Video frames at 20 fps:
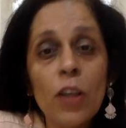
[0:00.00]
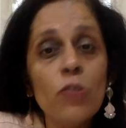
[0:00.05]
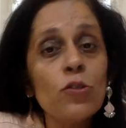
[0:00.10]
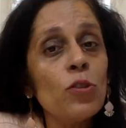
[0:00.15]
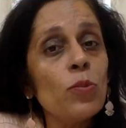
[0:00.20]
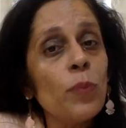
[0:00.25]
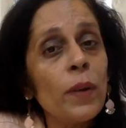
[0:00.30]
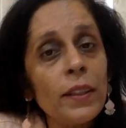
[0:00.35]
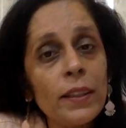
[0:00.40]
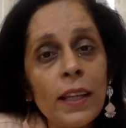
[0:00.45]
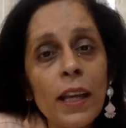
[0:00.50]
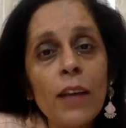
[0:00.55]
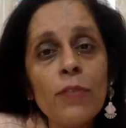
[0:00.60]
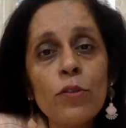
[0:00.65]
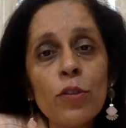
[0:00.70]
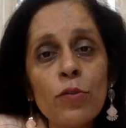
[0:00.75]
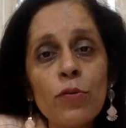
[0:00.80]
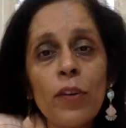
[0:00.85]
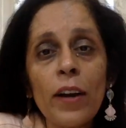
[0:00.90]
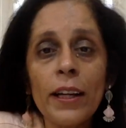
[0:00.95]
So when they have
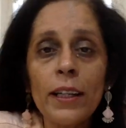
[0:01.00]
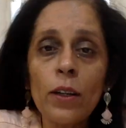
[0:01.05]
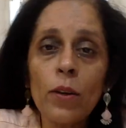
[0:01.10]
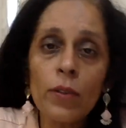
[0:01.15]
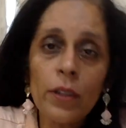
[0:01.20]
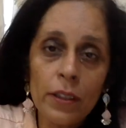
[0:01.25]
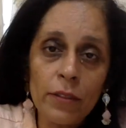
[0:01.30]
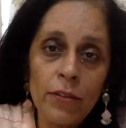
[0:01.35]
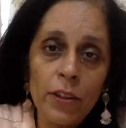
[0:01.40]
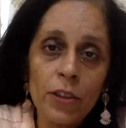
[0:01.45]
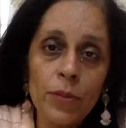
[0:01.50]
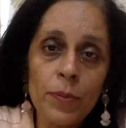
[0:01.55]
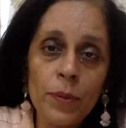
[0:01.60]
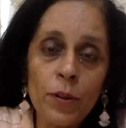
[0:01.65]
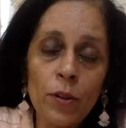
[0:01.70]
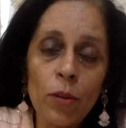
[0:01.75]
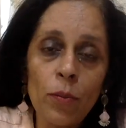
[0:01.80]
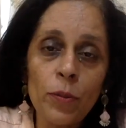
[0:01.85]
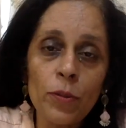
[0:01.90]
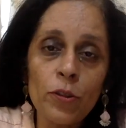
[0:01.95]
to find out
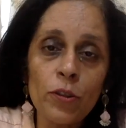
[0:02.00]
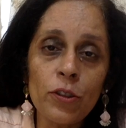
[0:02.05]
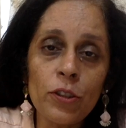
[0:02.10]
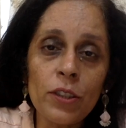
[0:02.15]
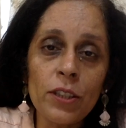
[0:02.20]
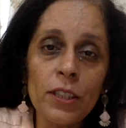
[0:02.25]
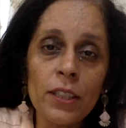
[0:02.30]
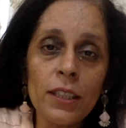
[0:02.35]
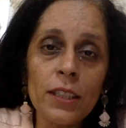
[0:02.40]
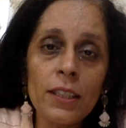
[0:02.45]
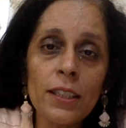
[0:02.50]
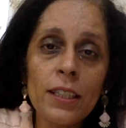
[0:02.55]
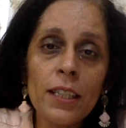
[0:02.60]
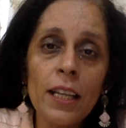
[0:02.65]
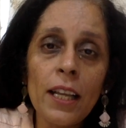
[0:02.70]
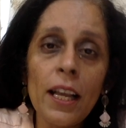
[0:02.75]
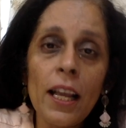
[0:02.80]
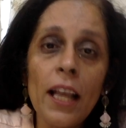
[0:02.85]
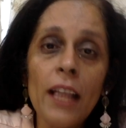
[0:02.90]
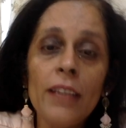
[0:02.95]
investment opportunities,
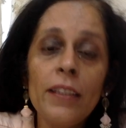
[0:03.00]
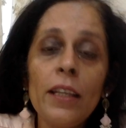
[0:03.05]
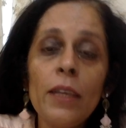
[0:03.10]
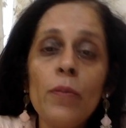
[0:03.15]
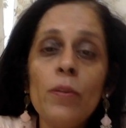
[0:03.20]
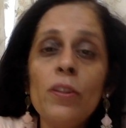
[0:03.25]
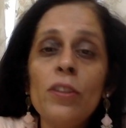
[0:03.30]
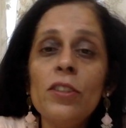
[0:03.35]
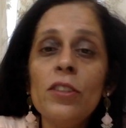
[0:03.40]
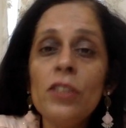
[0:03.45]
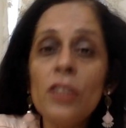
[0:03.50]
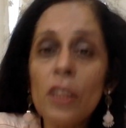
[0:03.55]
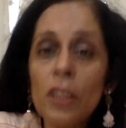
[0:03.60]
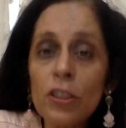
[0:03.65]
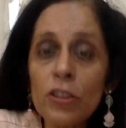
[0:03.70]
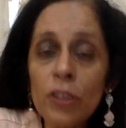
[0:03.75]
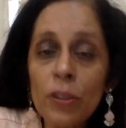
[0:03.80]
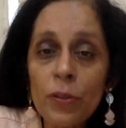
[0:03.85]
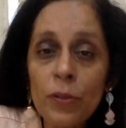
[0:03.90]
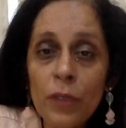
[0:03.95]
they will
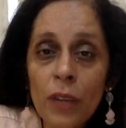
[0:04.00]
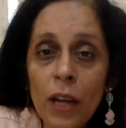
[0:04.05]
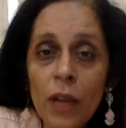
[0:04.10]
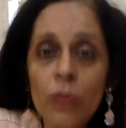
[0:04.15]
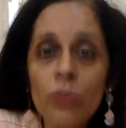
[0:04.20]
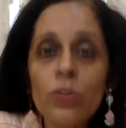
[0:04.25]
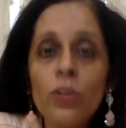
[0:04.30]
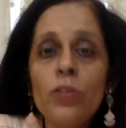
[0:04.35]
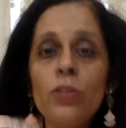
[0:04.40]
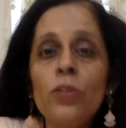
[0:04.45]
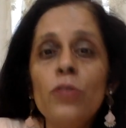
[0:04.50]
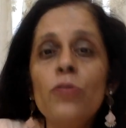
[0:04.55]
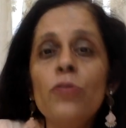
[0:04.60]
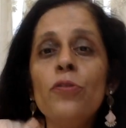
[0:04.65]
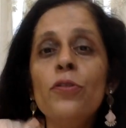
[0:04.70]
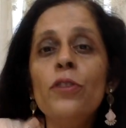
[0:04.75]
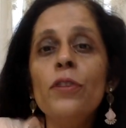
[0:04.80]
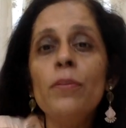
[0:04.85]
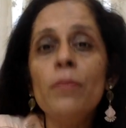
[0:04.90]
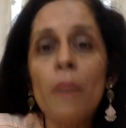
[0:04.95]
search around the
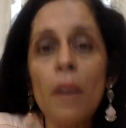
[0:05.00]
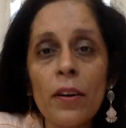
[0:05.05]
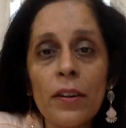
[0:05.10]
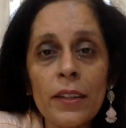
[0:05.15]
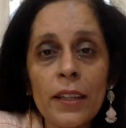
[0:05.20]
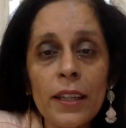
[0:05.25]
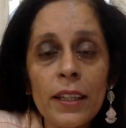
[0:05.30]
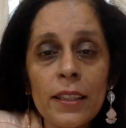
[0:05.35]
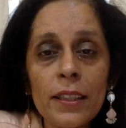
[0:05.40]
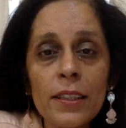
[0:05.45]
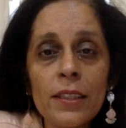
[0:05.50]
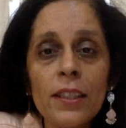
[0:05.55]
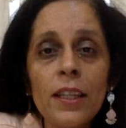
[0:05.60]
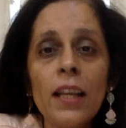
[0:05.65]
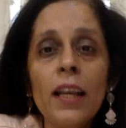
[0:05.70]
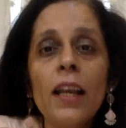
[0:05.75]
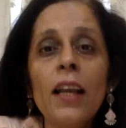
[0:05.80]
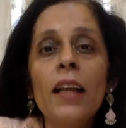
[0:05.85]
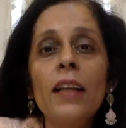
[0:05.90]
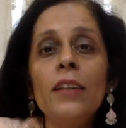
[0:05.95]
different markets,
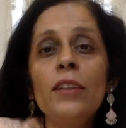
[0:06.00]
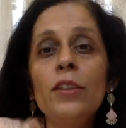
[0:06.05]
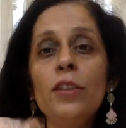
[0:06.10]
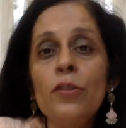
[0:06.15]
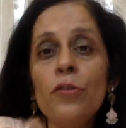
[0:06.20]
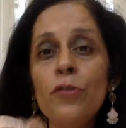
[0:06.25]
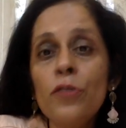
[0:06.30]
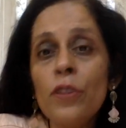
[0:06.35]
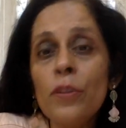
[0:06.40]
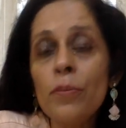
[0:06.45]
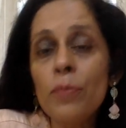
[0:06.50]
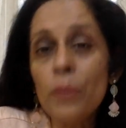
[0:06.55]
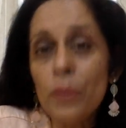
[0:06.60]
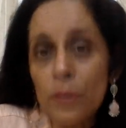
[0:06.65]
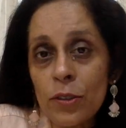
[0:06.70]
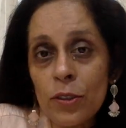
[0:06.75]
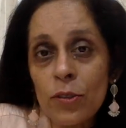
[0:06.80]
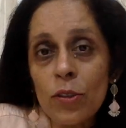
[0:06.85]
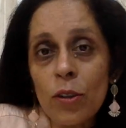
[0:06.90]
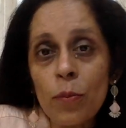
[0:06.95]
different
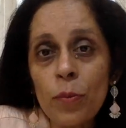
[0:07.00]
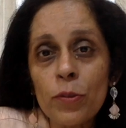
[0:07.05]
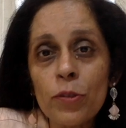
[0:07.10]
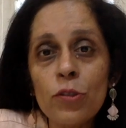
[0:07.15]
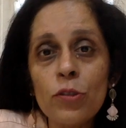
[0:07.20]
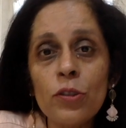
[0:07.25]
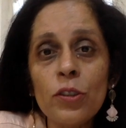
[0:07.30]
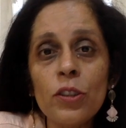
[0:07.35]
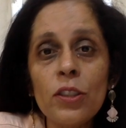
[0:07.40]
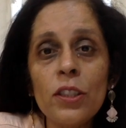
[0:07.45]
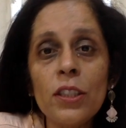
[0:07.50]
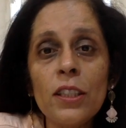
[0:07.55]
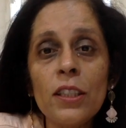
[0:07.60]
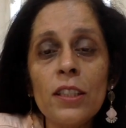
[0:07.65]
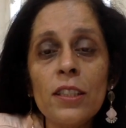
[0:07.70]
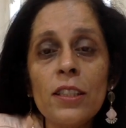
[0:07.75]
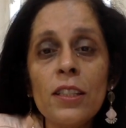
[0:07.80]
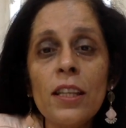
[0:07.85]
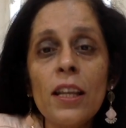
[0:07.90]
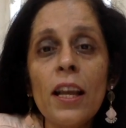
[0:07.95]
business
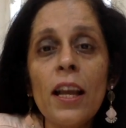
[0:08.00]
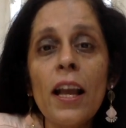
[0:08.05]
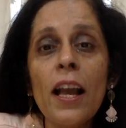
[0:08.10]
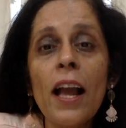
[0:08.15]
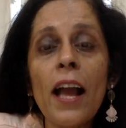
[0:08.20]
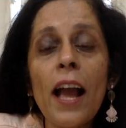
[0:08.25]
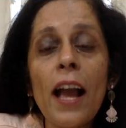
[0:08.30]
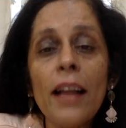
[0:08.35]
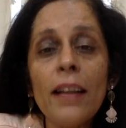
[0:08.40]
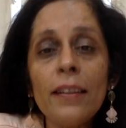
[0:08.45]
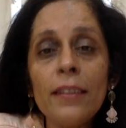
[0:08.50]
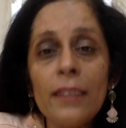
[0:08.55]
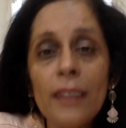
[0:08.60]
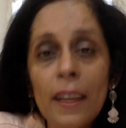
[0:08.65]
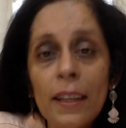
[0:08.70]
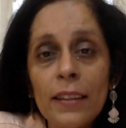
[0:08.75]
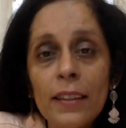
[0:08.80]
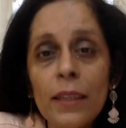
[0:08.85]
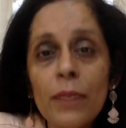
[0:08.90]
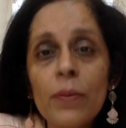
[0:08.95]
opportunities, and
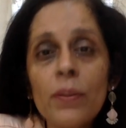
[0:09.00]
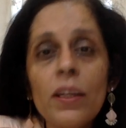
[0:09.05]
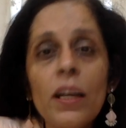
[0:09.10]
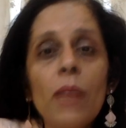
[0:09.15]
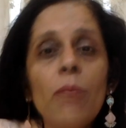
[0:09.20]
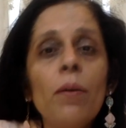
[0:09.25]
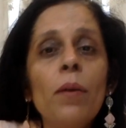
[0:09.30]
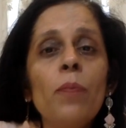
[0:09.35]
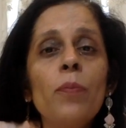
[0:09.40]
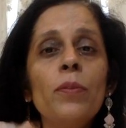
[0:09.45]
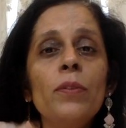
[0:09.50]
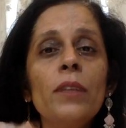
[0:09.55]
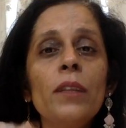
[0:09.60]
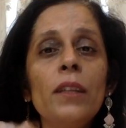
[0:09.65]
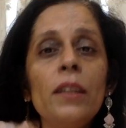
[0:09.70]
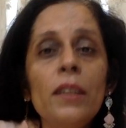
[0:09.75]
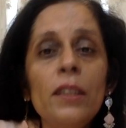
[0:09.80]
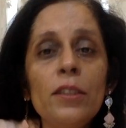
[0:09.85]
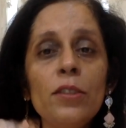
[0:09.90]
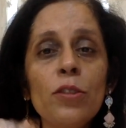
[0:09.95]
then they will come up with a
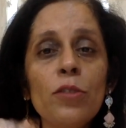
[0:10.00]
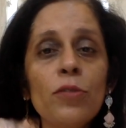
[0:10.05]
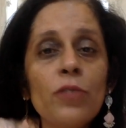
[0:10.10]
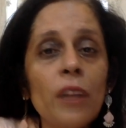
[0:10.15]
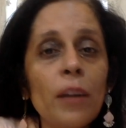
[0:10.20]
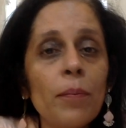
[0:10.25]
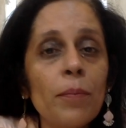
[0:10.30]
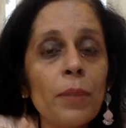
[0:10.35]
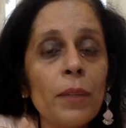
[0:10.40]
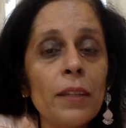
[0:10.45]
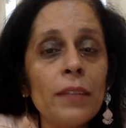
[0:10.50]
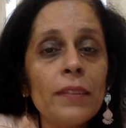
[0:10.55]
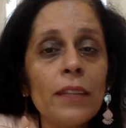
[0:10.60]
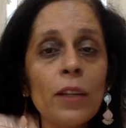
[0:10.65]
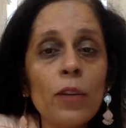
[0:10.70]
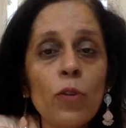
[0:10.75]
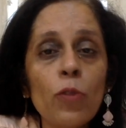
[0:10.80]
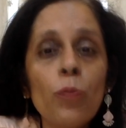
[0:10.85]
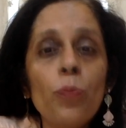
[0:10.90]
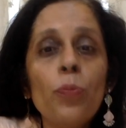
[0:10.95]
list of companies
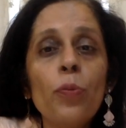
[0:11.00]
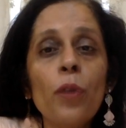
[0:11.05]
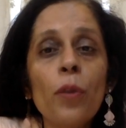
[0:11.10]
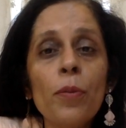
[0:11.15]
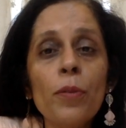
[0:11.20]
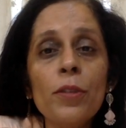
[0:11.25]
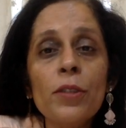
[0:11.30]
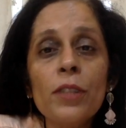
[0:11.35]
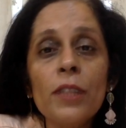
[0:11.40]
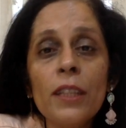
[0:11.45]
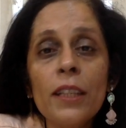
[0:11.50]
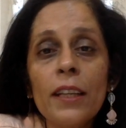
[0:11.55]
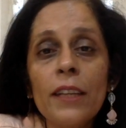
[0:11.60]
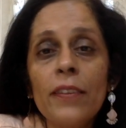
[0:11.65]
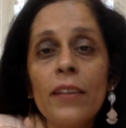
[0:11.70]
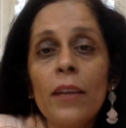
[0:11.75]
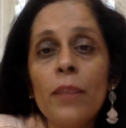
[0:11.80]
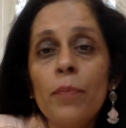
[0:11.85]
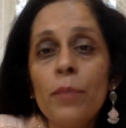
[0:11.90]
that look promising in their